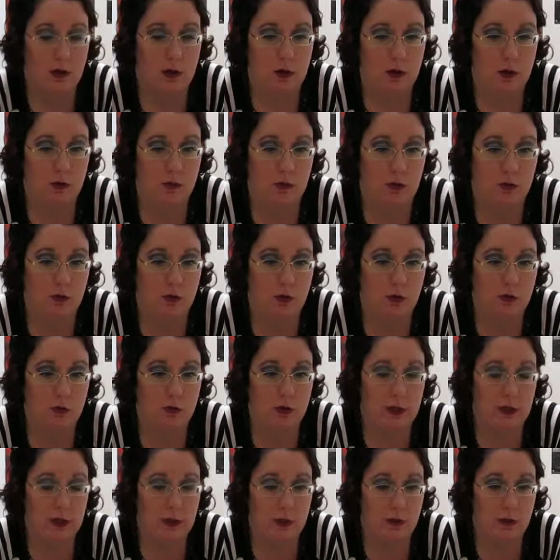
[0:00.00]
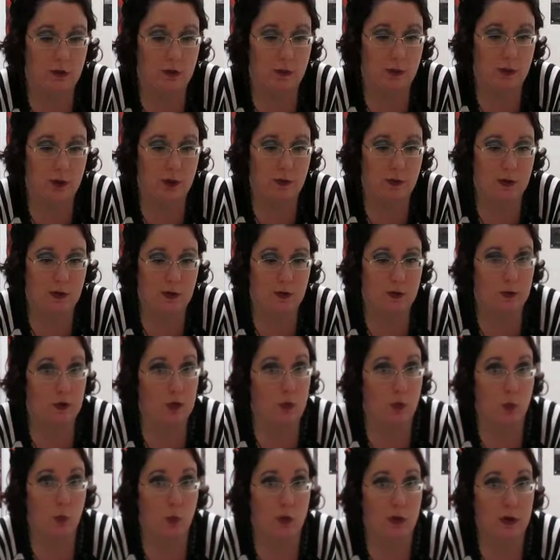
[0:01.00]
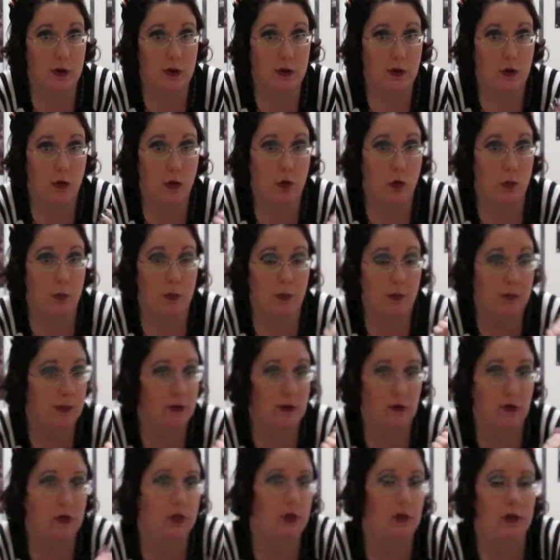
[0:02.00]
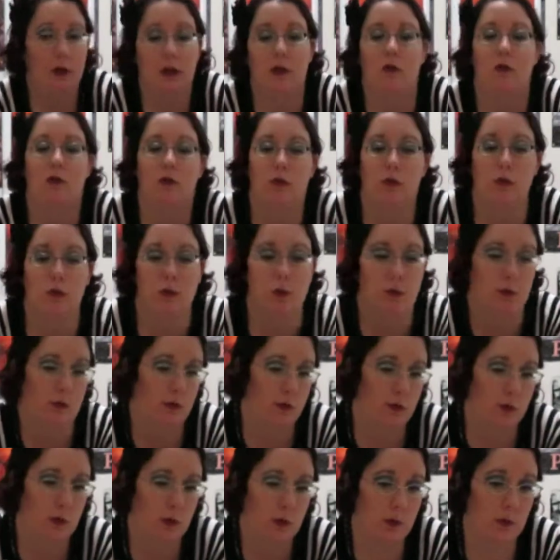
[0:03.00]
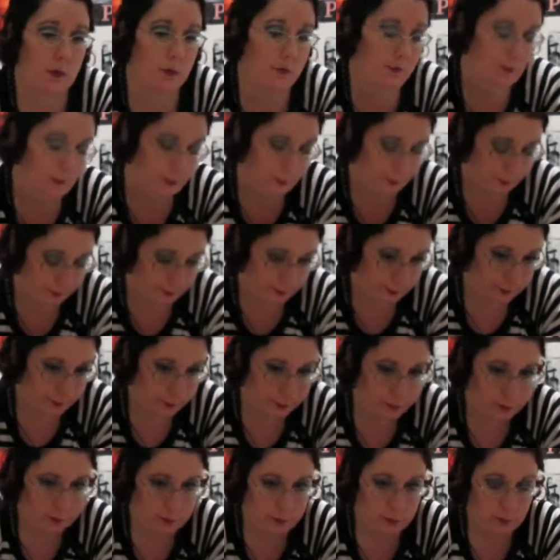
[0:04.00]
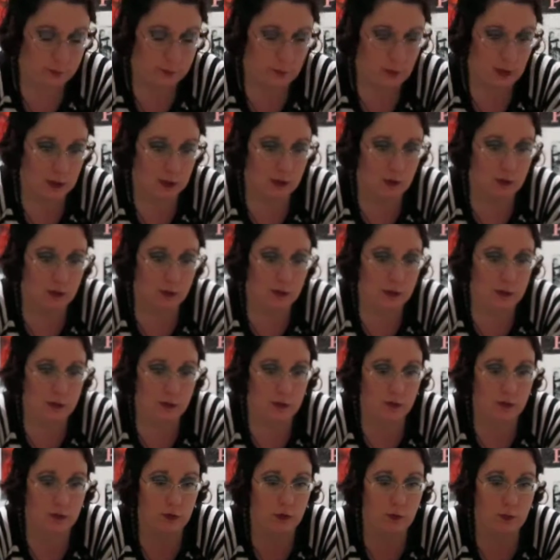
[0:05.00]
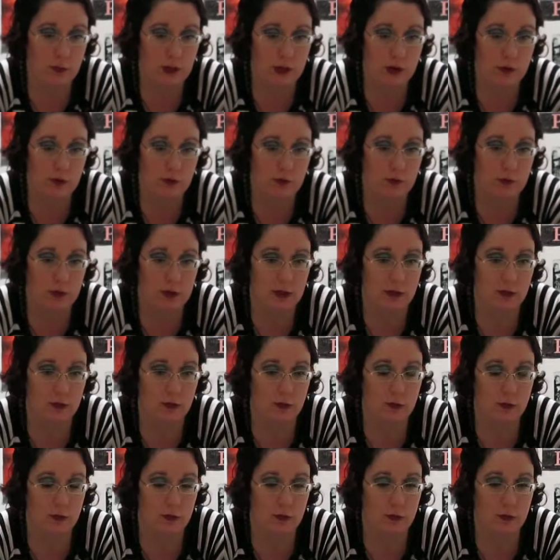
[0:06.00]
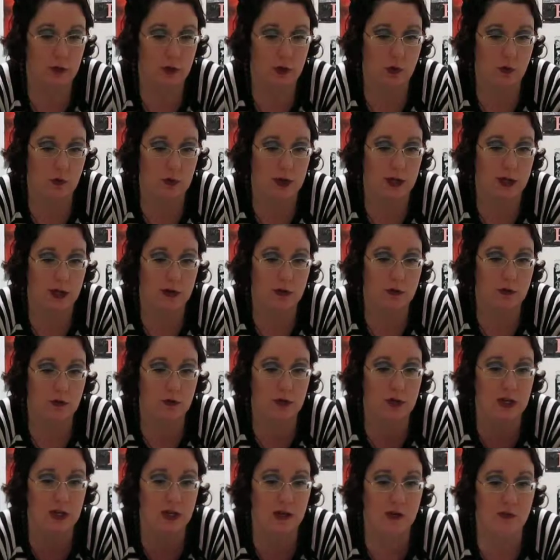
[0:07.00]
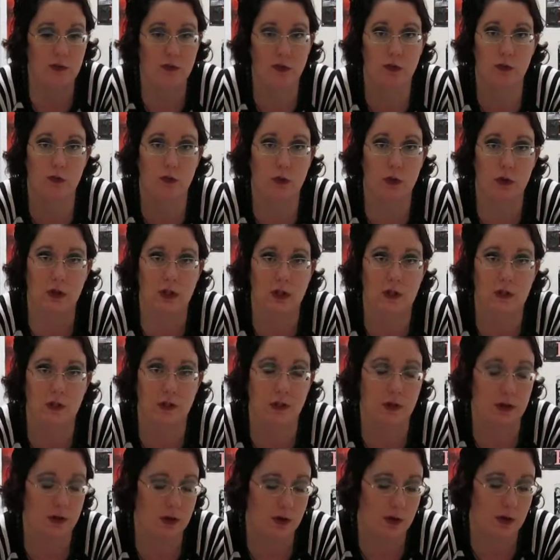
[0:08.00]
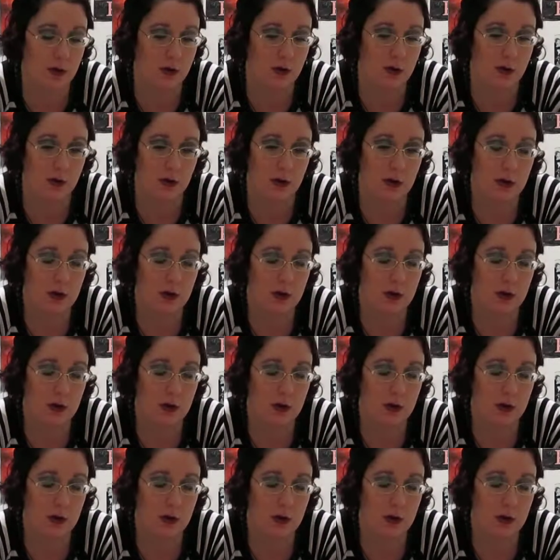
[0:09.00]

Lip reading: that's all she cares about. That's her one hope that she clings to. So, and she sings it so powerfully. Just, her head is shaved, she's really thin and